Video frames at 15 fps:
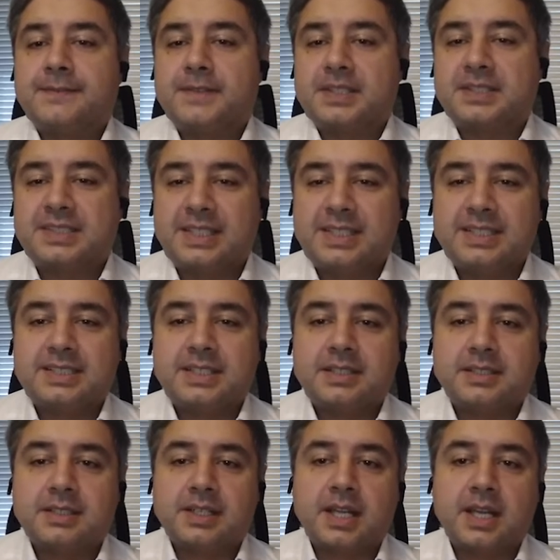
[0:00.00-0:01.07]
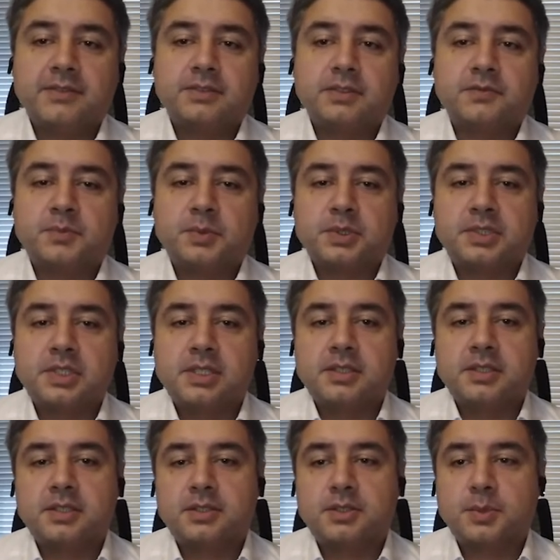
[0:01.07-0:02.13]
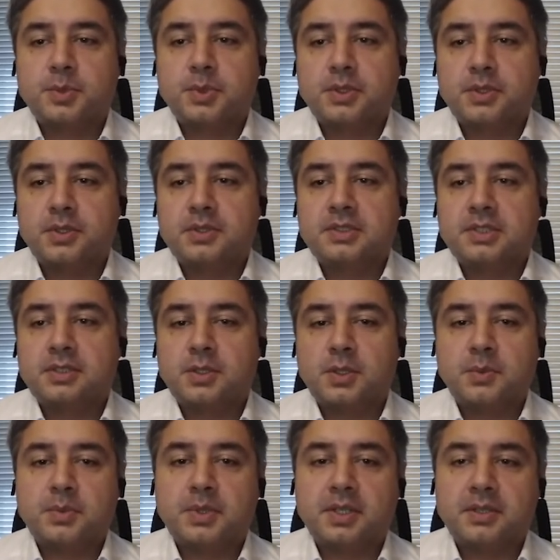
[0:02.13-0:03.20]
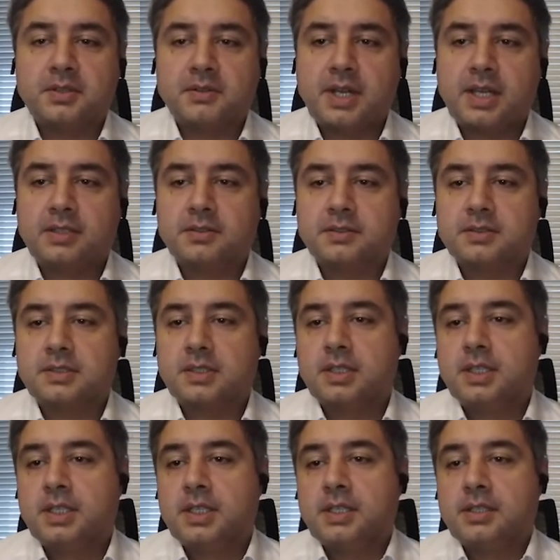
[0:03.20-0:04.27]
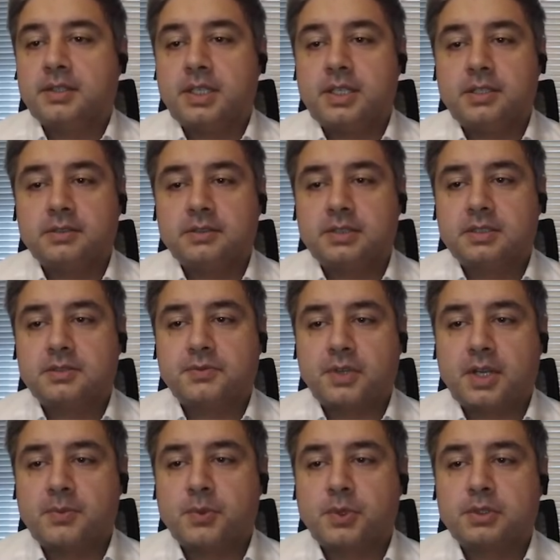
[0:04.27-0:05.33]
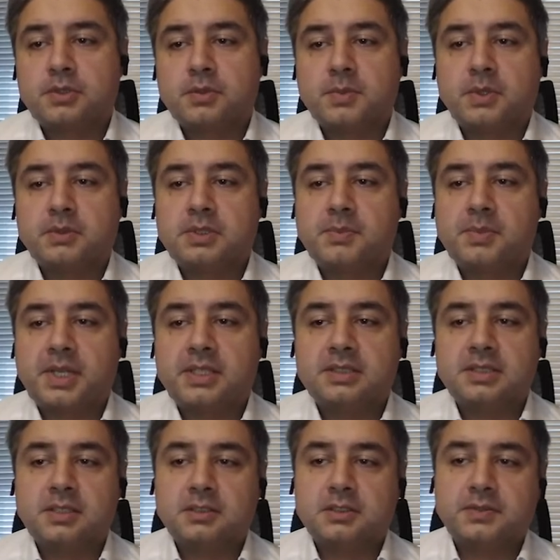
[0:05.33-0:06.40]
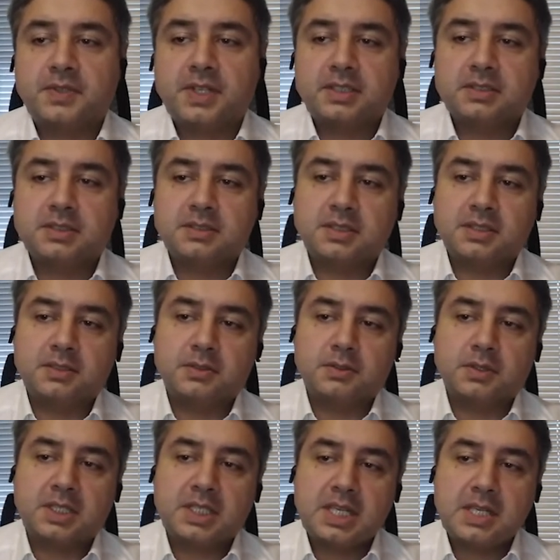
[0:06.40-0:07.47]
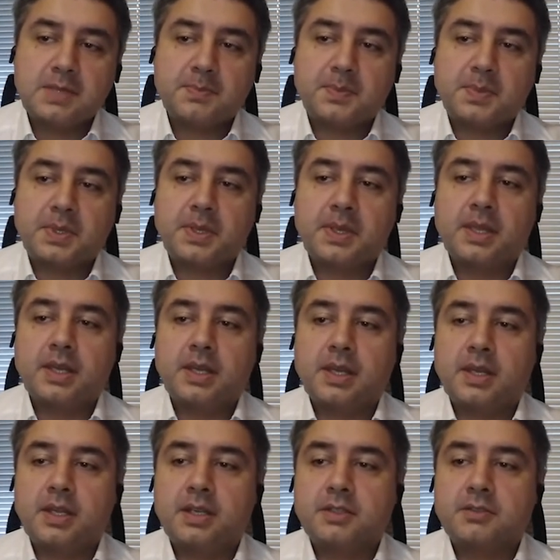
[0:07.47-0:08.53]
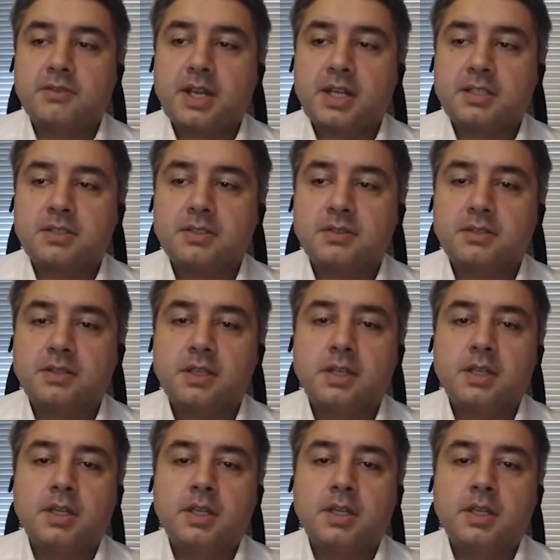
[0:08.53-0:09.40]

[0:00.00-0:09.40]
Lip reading: facilitate the lives of Brazilian entrepreneurs and company directors. They use this framework to multiply sales faster and to keep an attraction